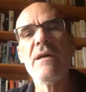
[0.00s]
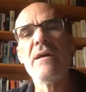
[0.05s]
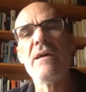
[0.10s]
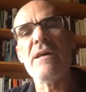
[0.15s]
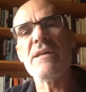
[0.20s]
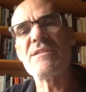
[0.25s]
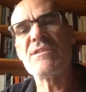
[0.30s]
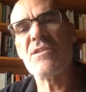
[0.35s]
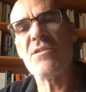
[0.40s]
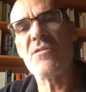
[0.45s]

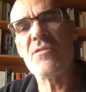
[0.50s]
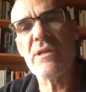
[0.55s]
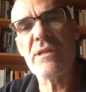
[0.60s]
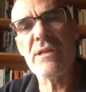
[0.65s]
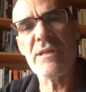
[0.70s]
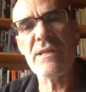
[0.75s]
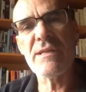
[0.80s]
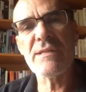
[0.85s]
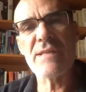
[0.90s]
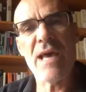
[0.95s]

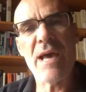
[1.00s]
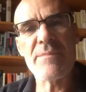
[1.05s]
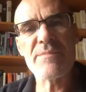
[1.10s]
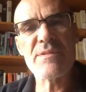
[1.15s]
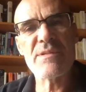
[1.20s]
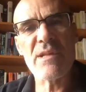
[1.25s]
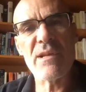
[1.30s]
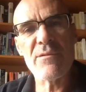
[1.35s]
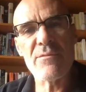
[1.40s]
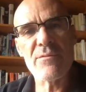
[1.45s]
history is
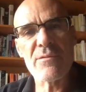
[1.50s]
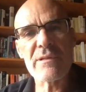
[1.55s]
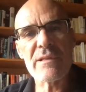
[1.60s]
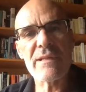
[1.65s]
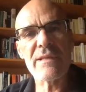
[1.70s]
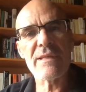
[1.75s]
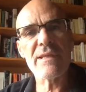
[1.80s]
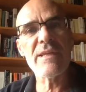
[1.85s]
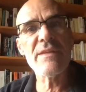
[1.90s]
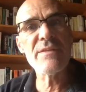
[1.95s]

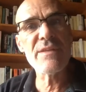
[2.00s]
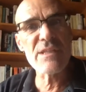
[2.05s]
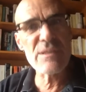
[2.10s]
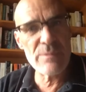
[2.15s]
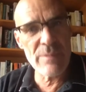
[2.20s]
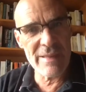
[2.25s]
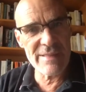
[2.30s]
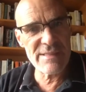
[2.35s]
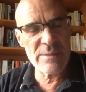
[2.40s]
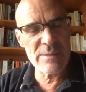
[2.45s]
absolutely
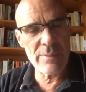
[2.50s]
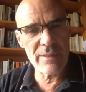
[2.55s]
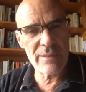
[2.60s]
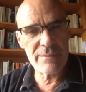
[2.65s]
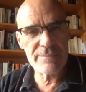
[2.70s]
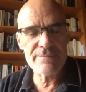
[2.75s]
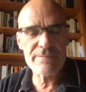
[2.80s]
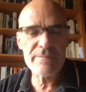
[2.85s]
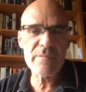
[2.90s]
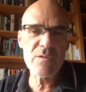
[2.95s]
indispensable
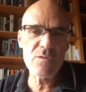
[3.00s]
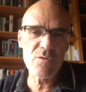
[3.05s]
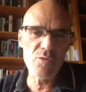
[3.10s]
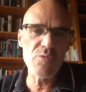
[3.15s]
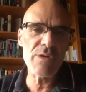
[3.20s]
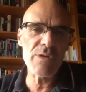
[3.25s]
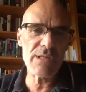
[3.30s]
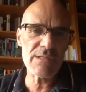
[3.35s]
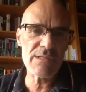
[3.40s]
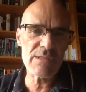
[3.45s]

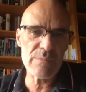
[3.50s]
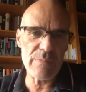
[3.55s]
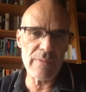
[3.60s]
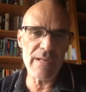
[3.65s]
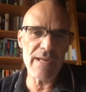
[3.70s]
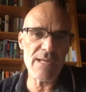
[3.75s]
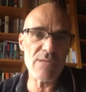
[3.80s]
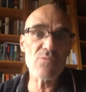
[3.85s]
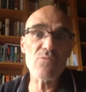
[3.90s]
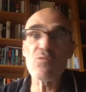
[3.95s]
to
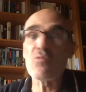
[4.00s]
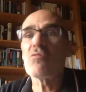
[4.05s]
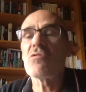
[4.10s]
explain, to